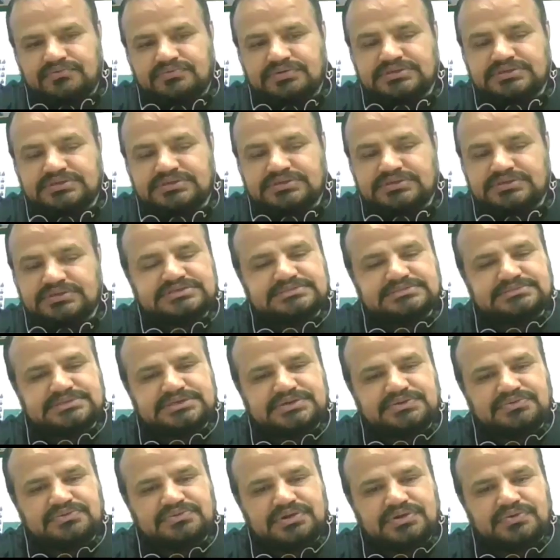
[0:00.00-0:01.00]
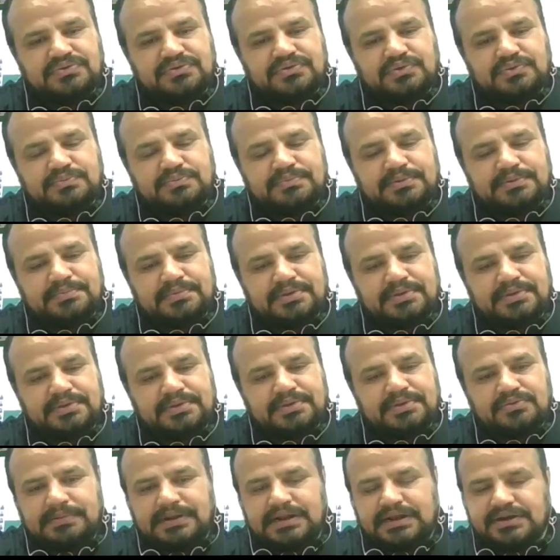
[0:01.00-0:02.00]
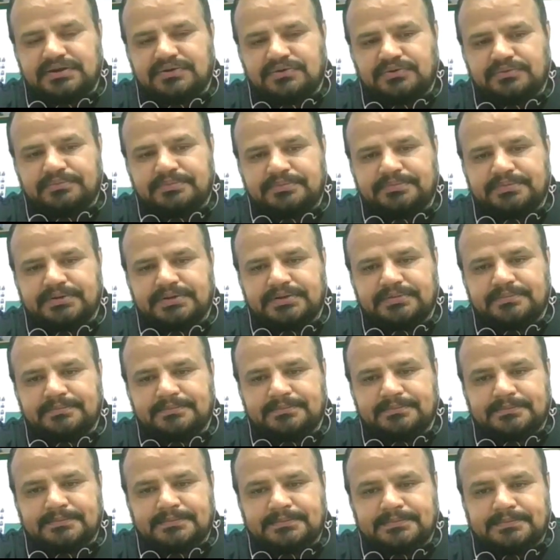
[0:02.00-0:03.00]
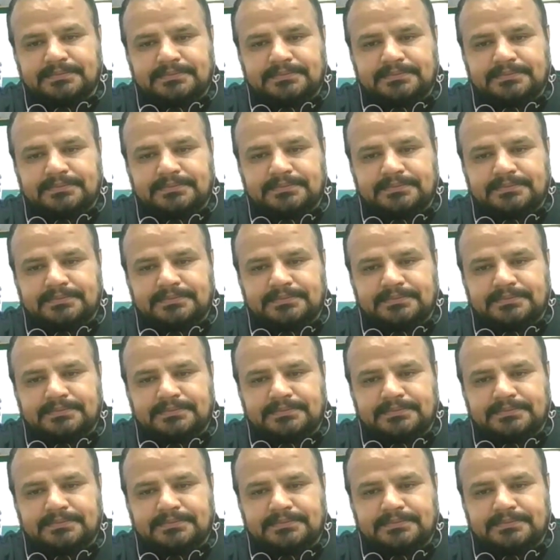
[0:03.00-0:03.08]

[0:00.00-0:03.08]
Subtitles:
Which other subject you are going to prepare or planning to pick?